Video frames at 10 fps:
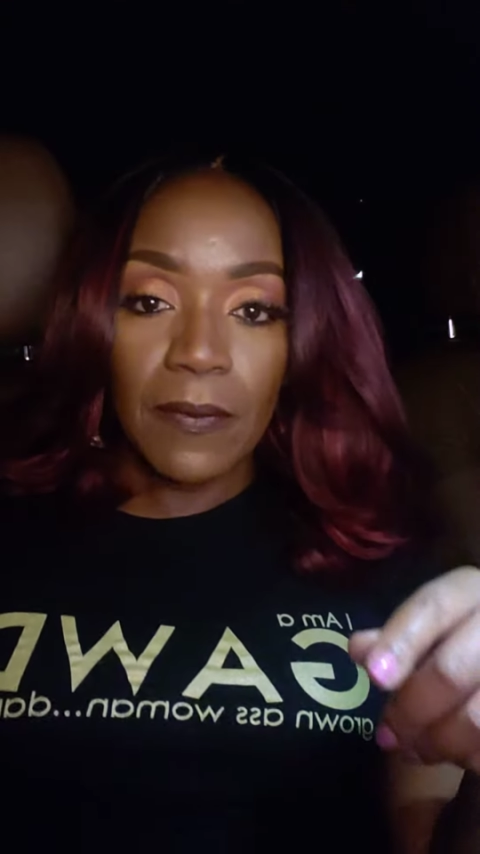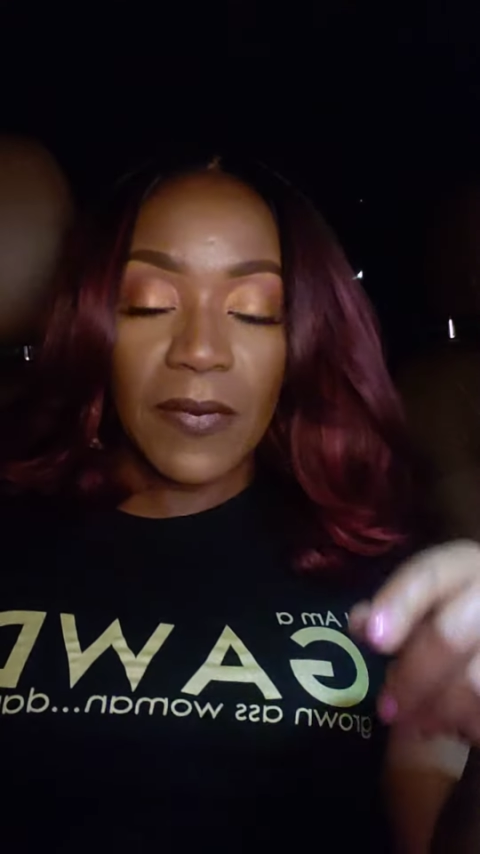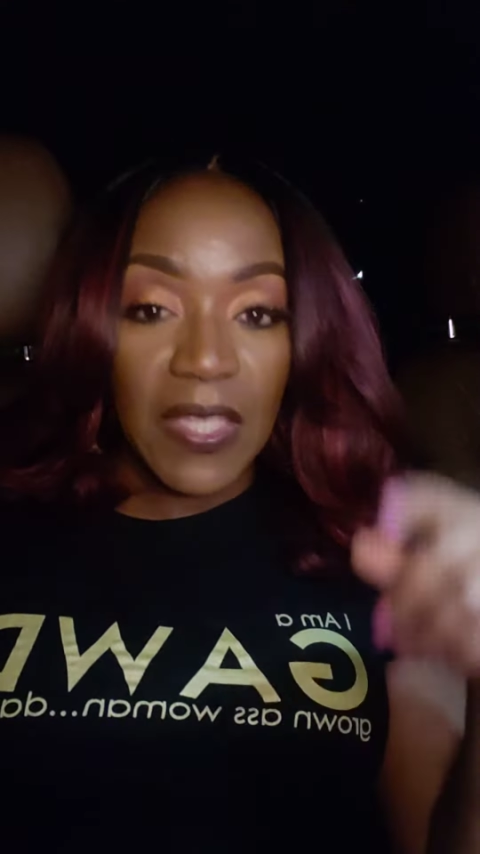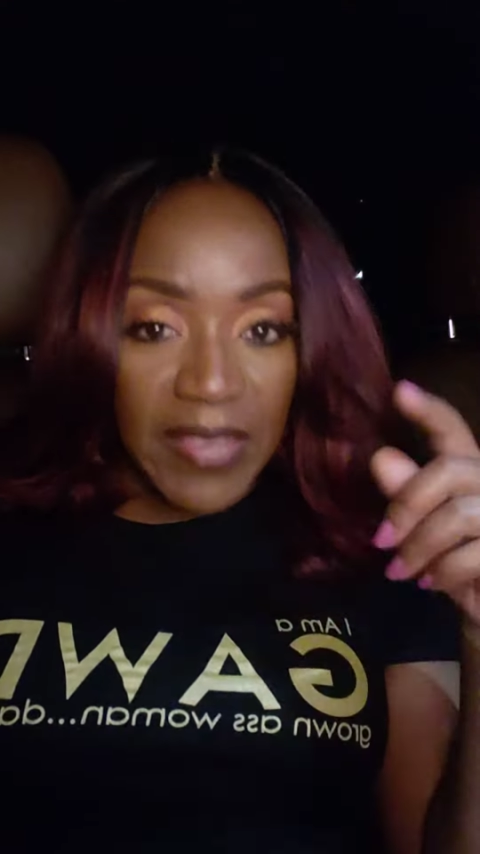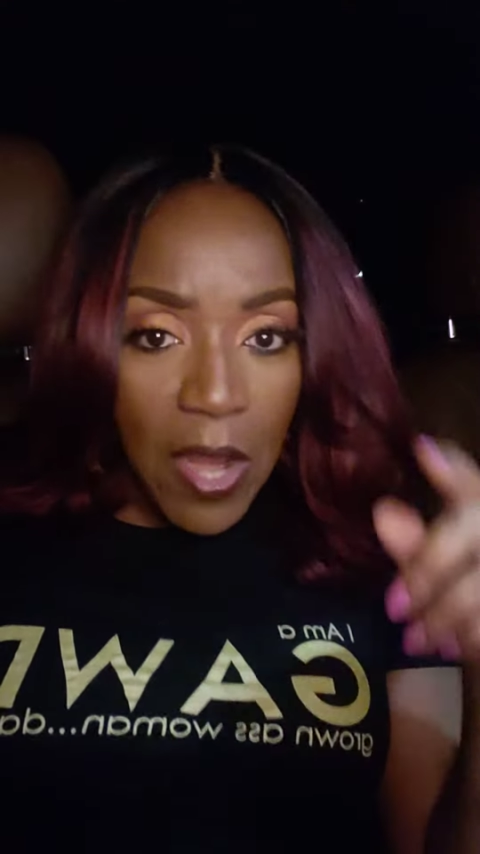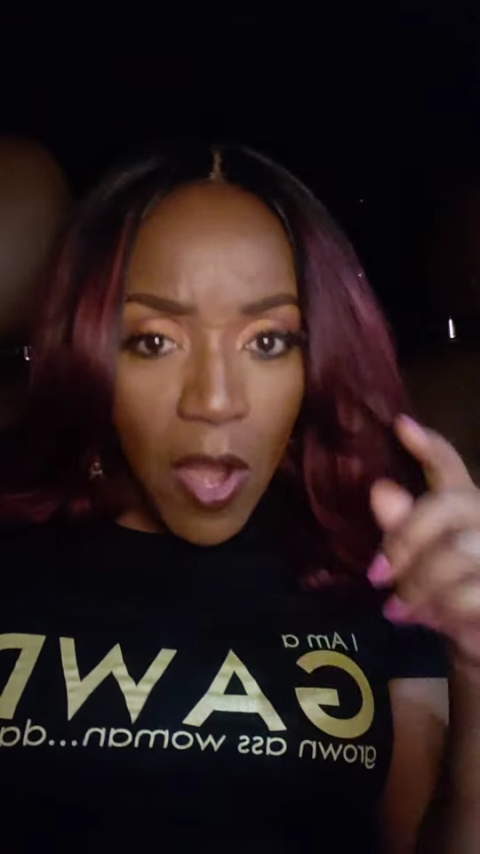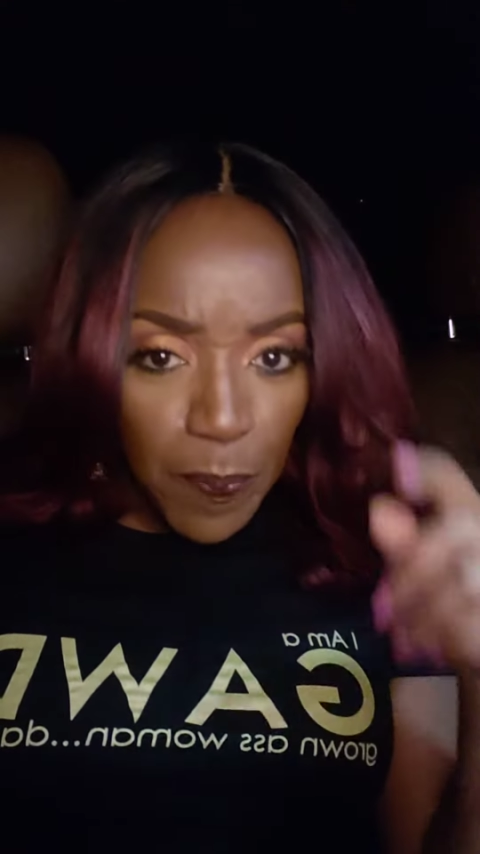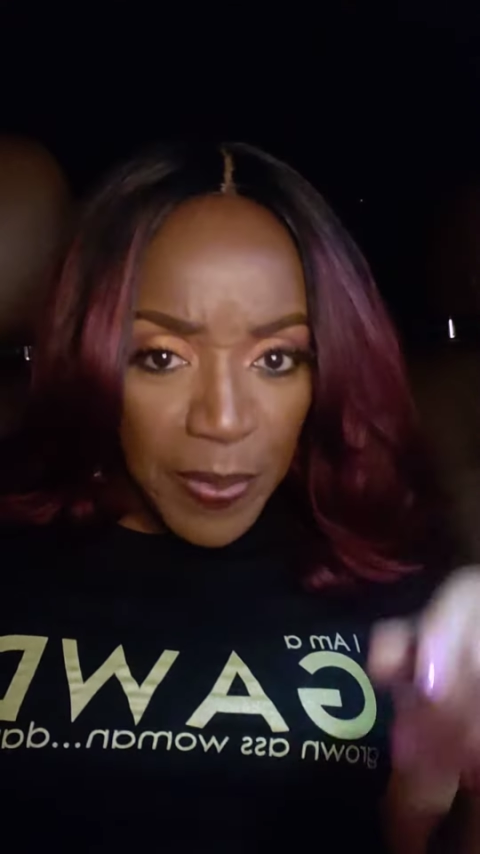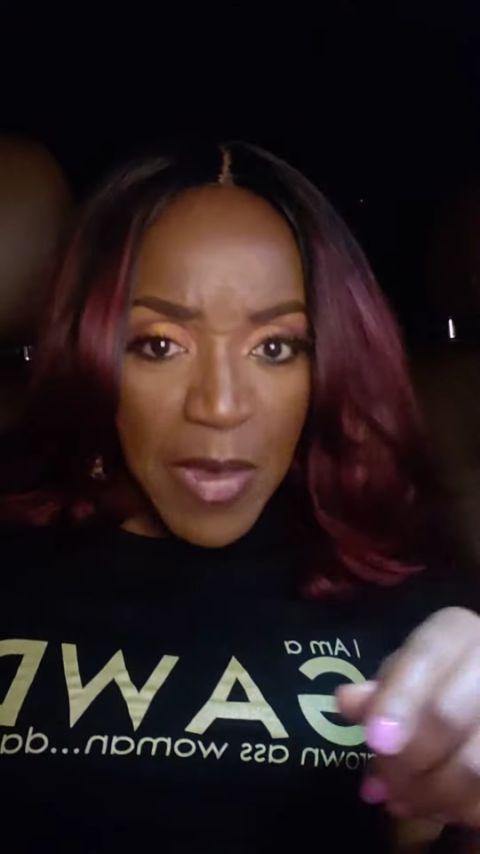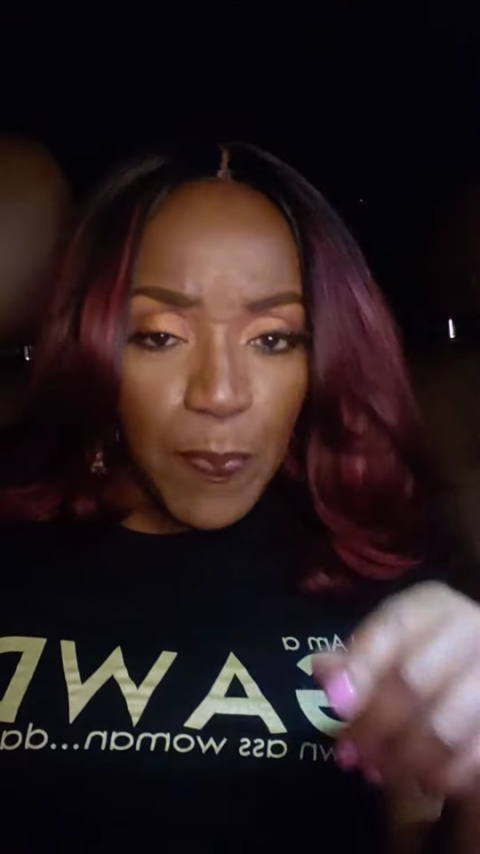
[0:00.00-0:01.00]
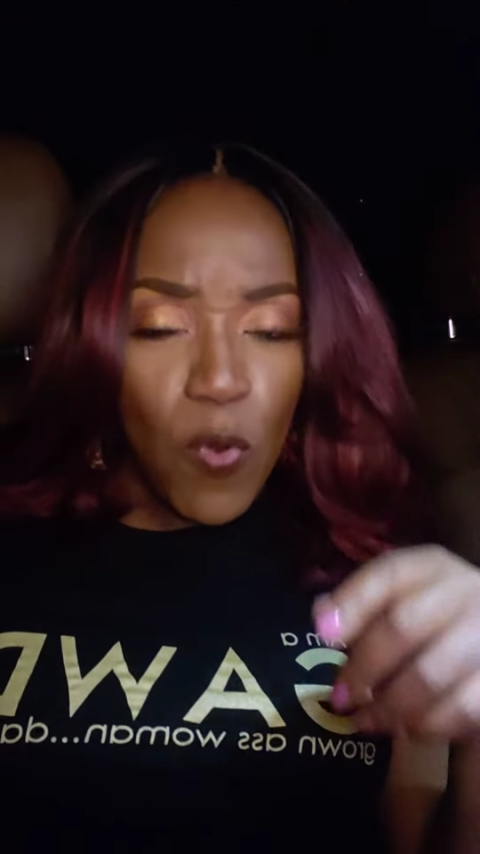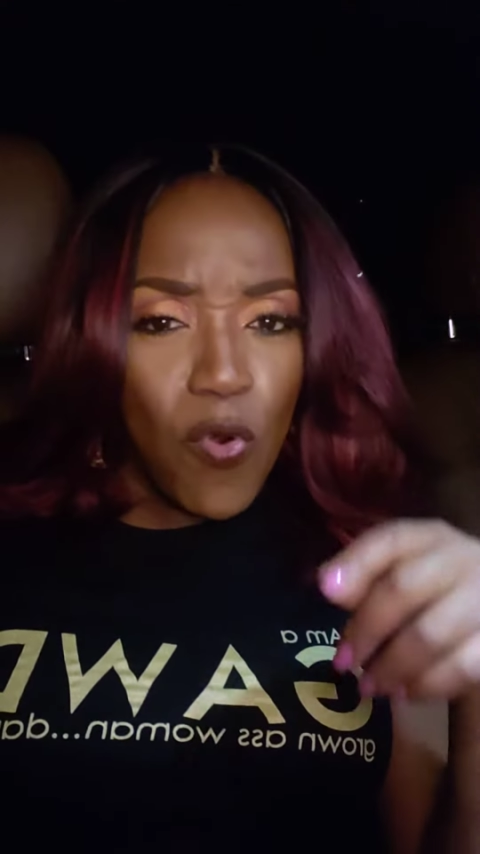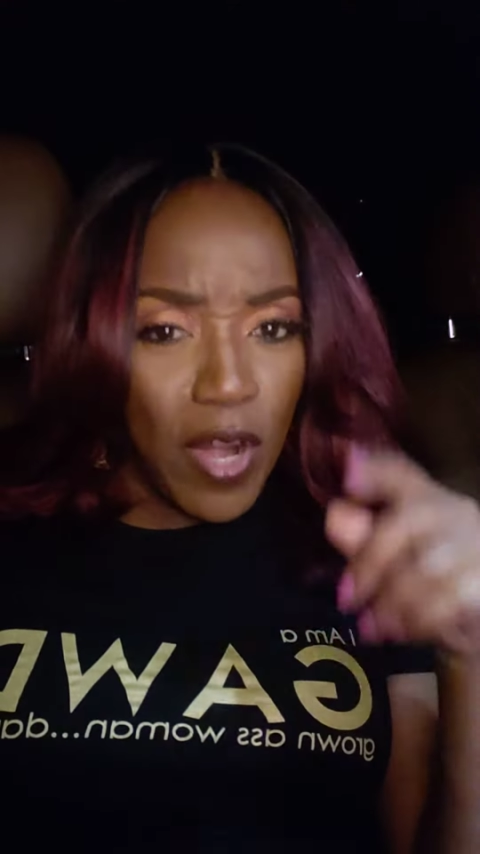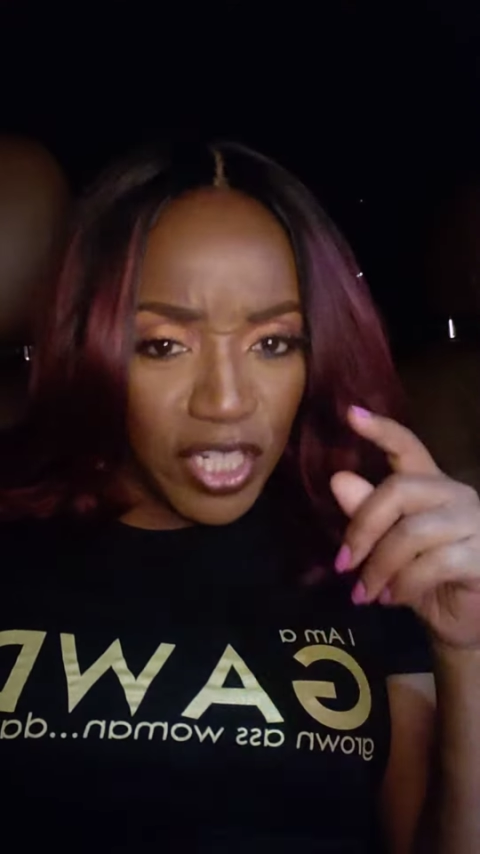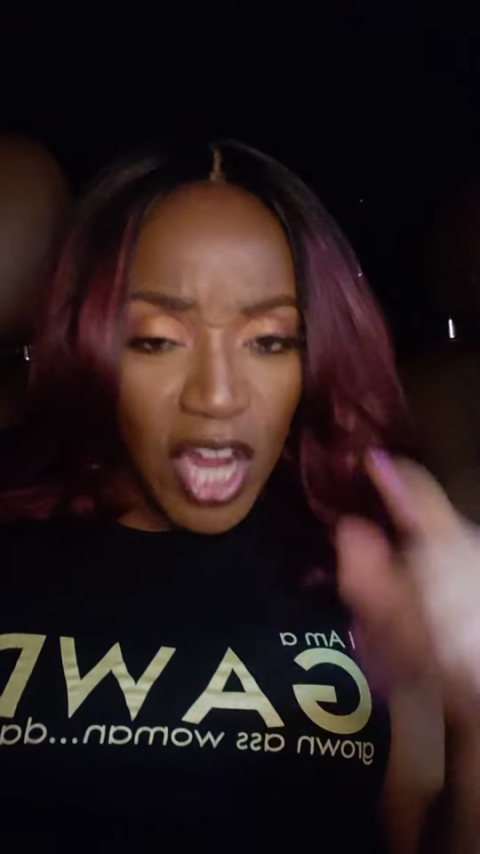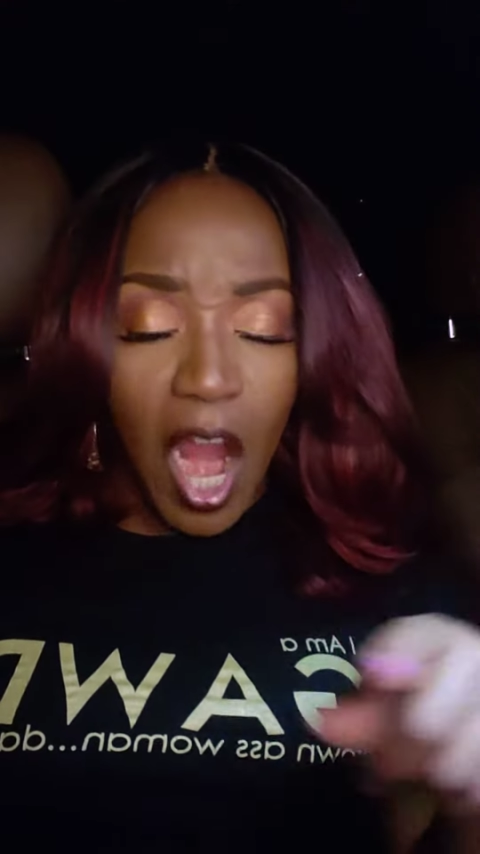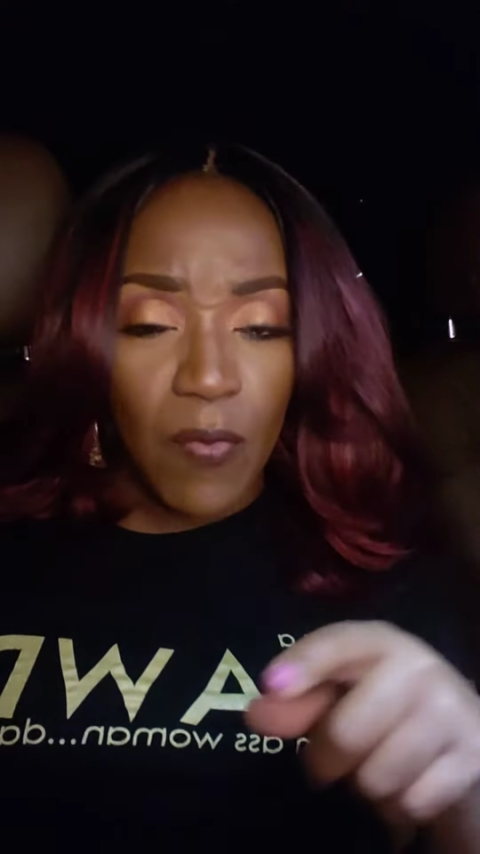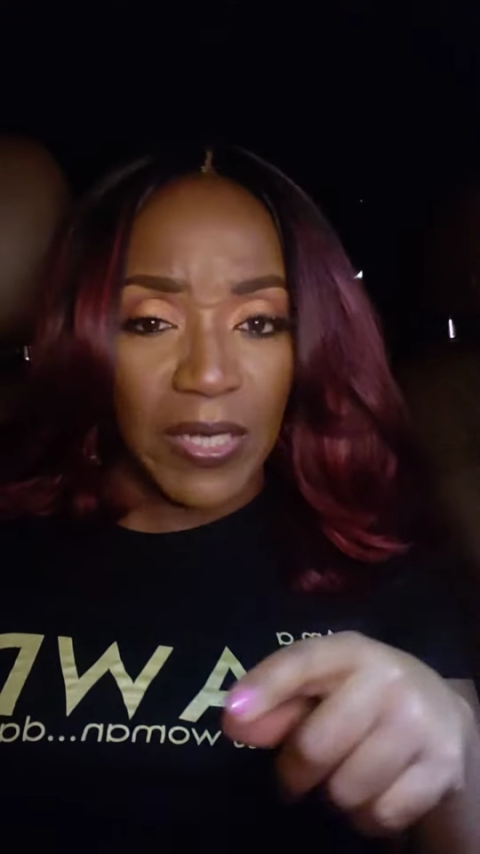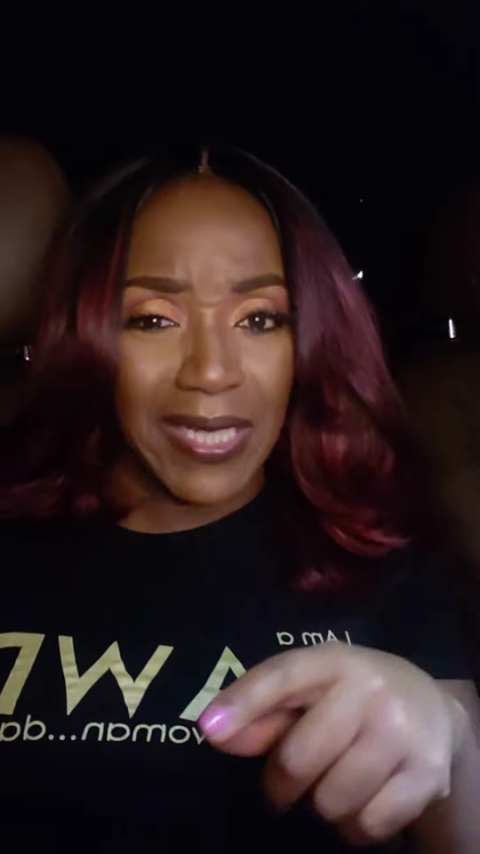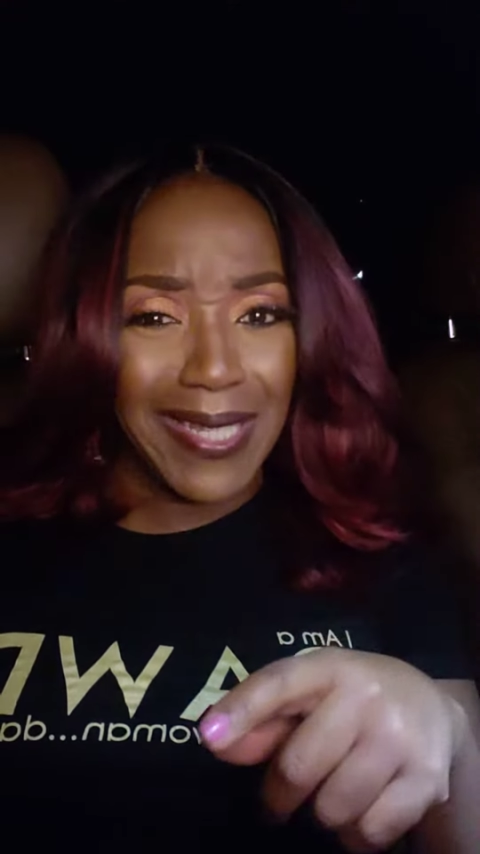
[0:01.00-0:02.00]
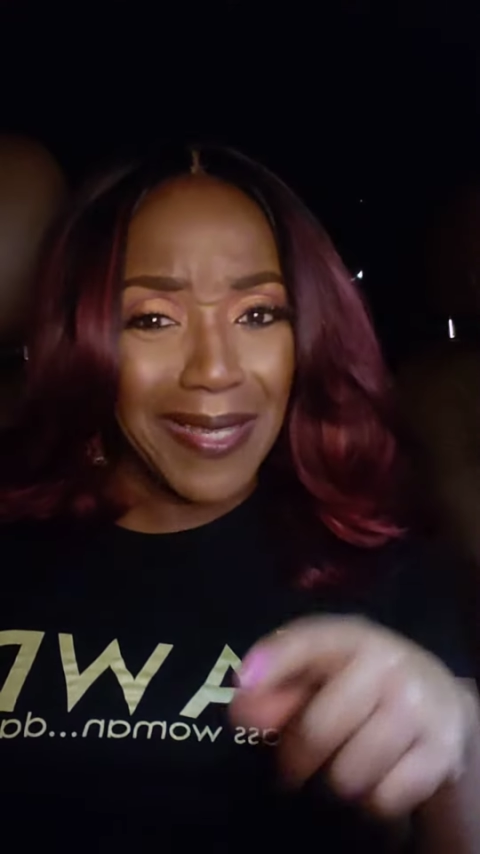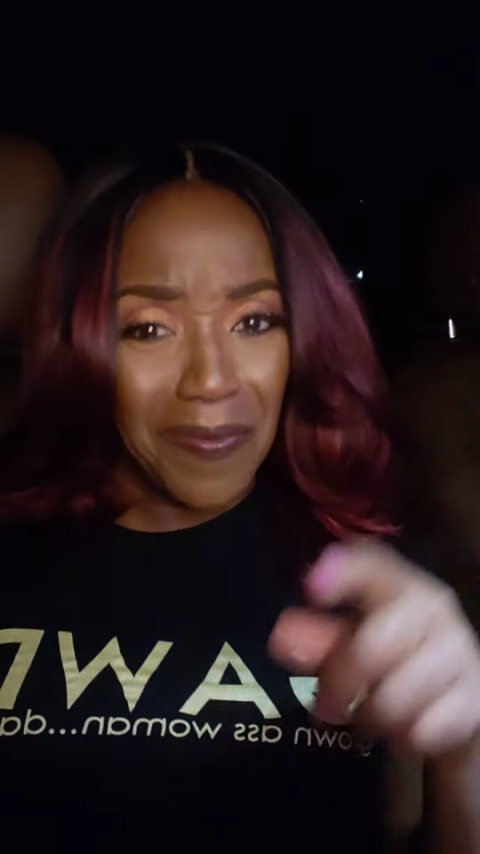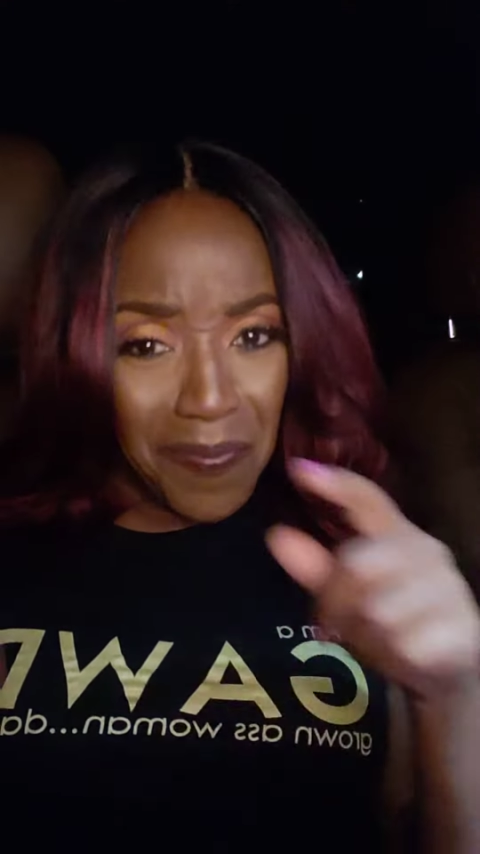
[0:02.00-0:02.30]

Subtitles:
that there are people who are currently